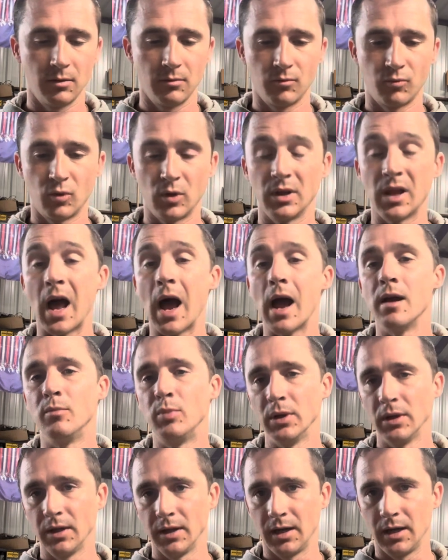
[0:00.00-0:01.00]

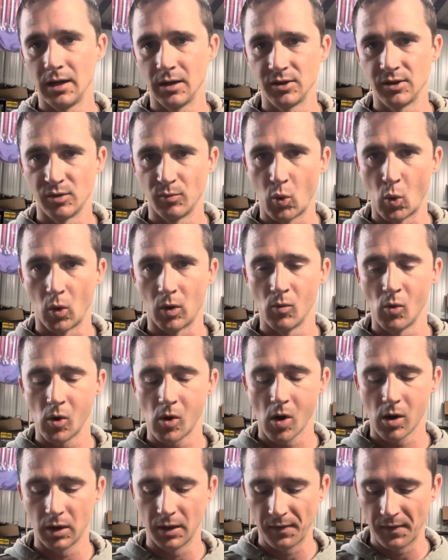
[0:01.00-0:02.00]
reliability and support, we'll
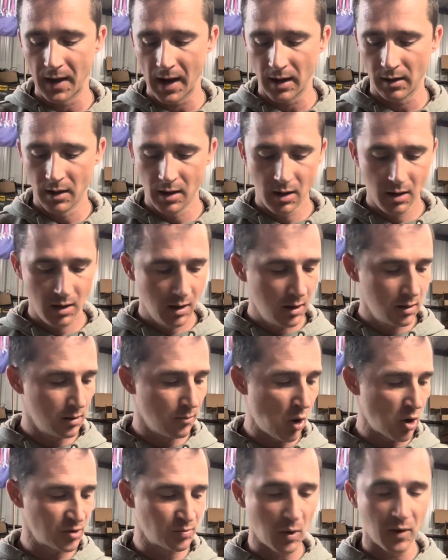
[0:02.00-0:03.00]
call it that. The
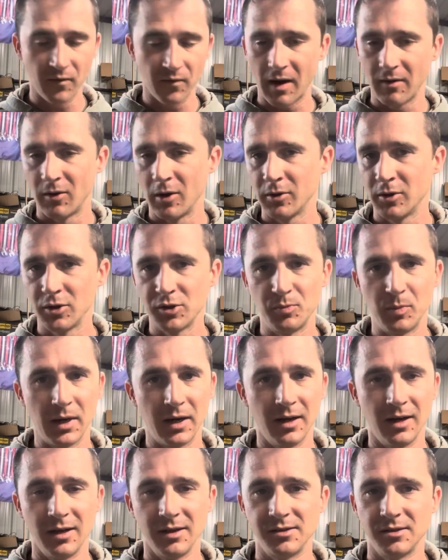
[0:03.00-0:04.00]
Mossberg 500 has been
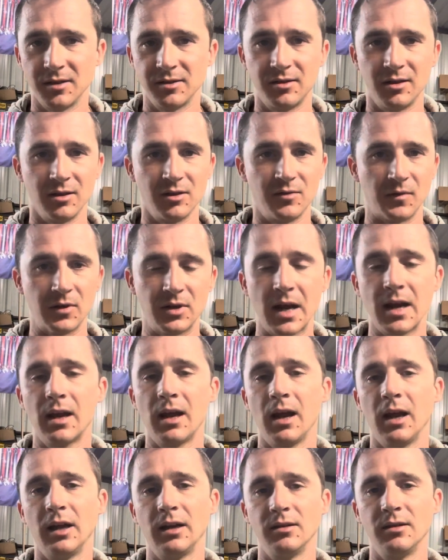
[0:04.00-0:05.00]
in existence for
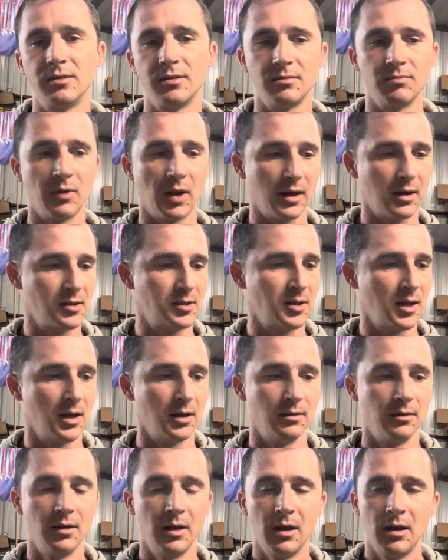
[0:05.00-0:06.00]
decades. Like I
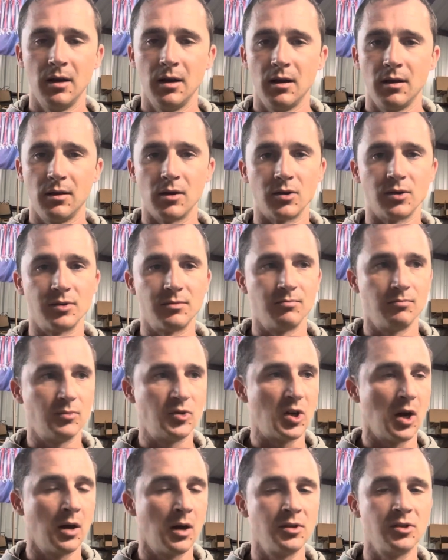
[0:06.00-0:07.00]
said, there's
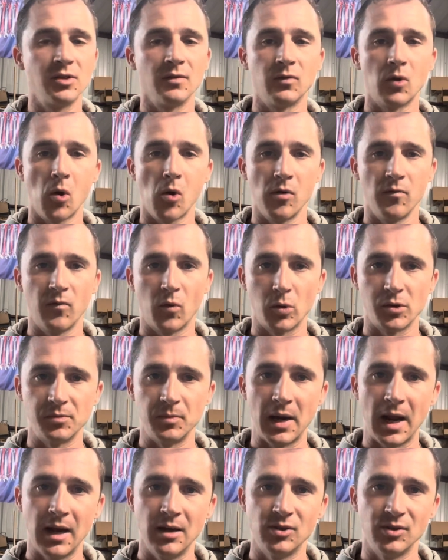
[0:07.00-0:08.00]
tons of law
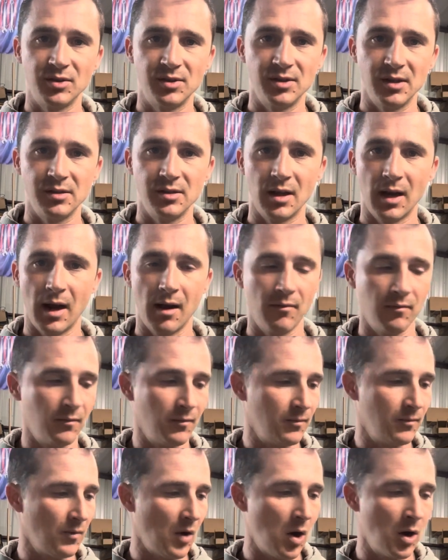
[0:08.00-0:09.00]
enforcement agencies that have
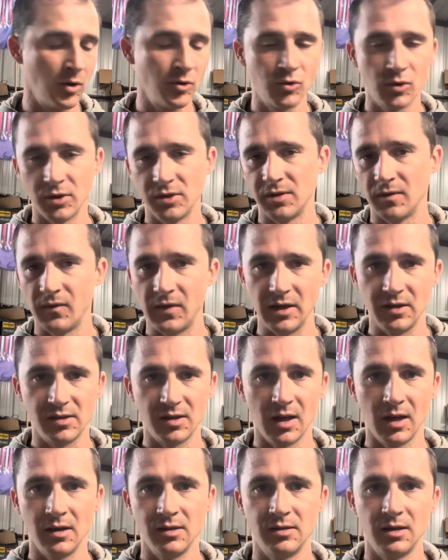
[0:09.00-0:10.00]
hundreds of these
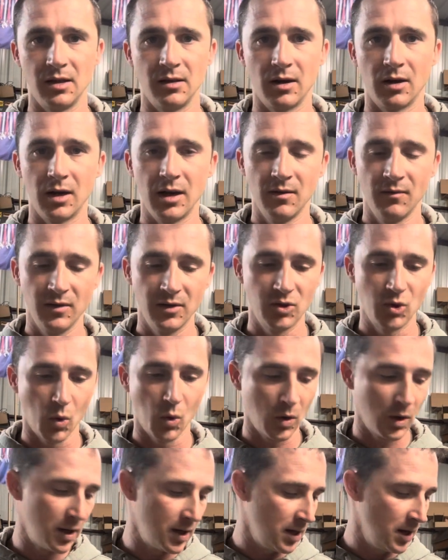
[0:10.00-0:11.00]
things in their
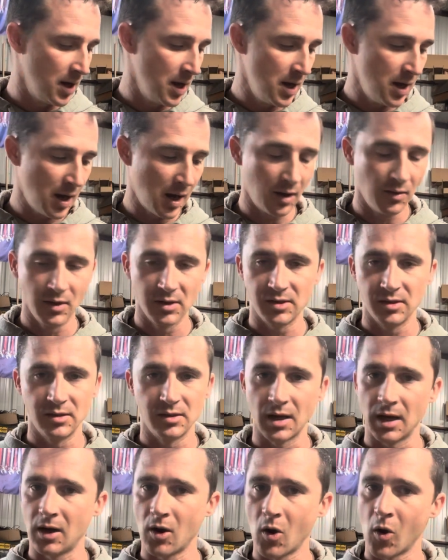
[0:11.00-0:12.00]
inventory, and this is
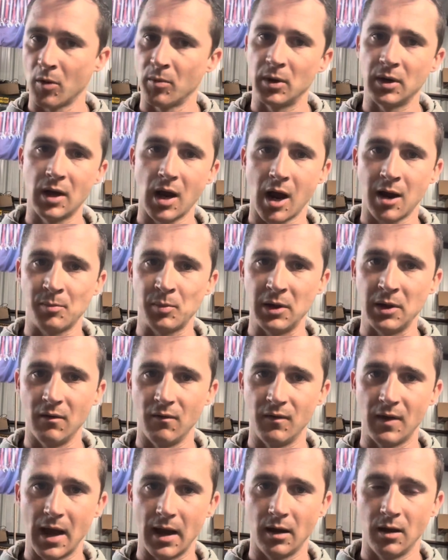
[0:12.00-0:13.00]
a carbon copy of
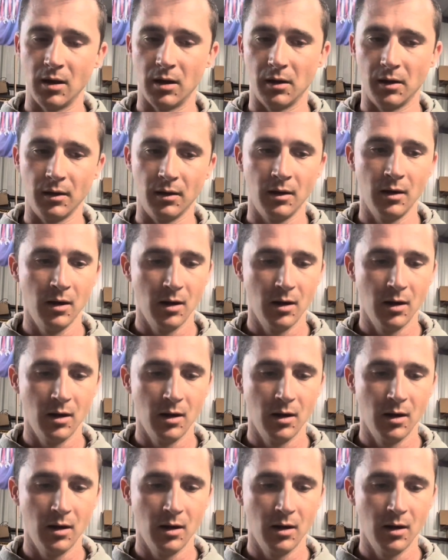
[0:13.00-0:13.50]
that gun.